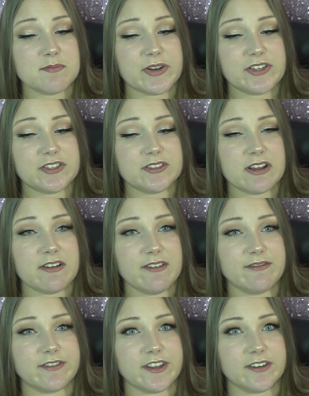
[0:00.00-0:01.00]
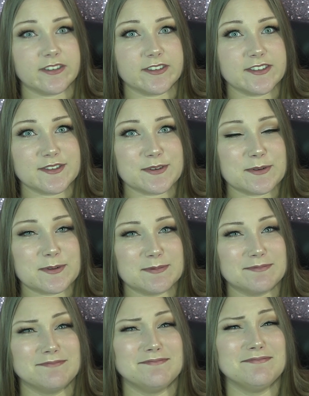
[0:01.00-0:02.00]
but it's just how I feel, so
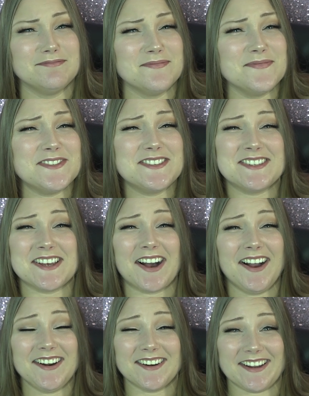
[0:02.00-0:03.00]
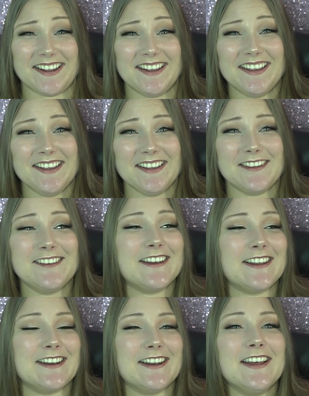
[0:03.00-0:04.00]
sorry. You
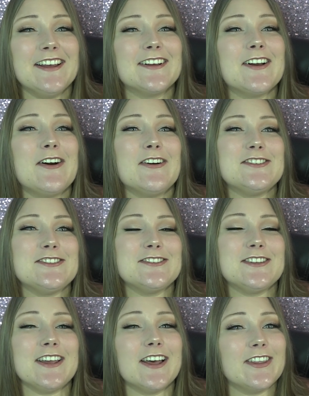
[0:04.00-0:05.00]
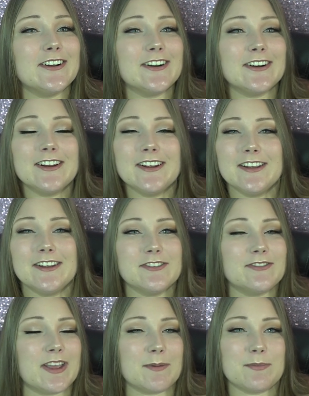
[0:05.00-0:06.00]
can go to the other
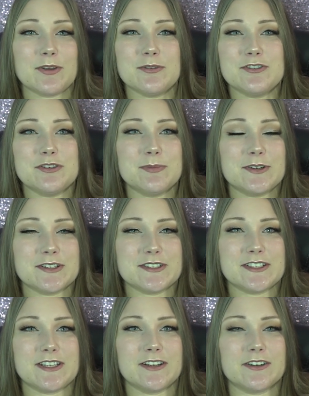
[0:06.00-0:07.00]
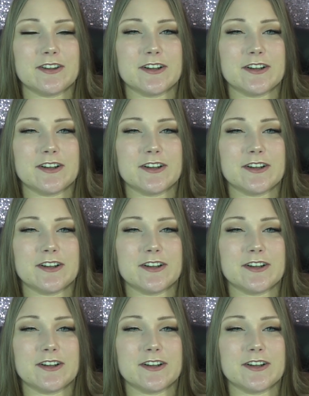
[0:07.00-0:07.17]
vape YouTubers here,